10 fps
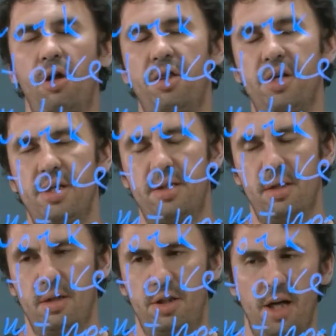these
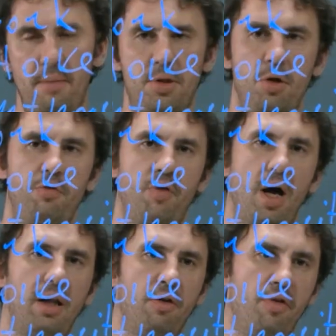types of
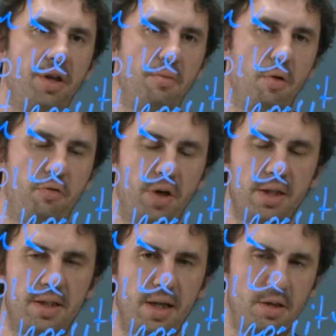algorithm of
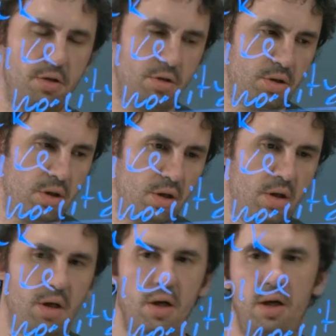consensus
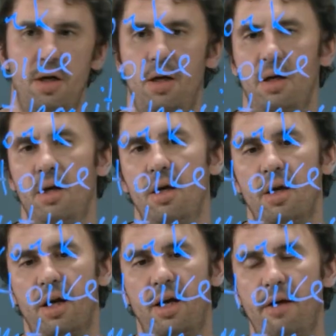
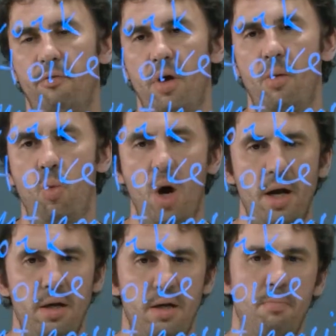have
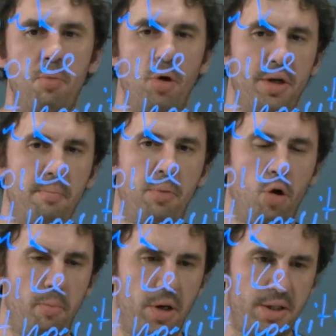one important
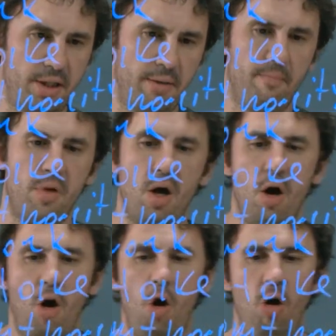property.
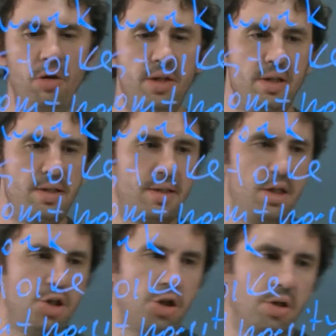All the
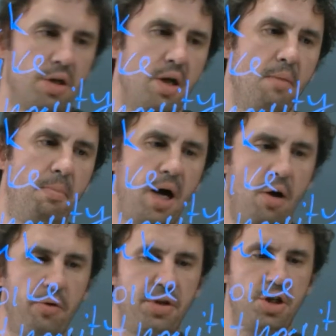decision
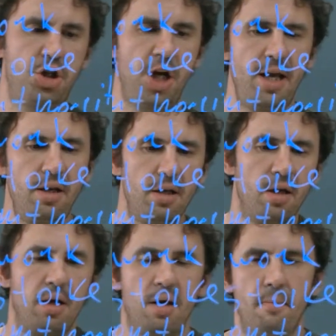about the chain
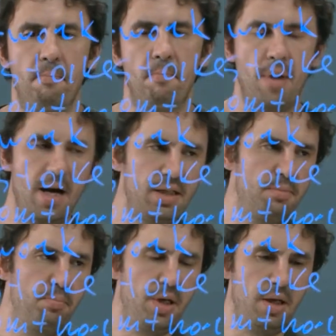must
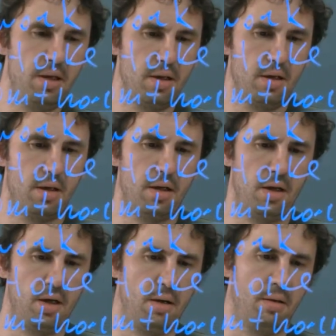be
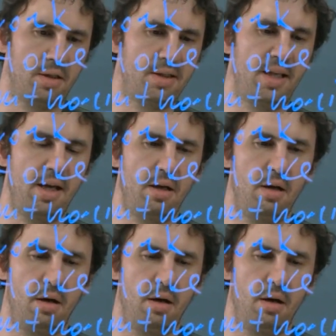set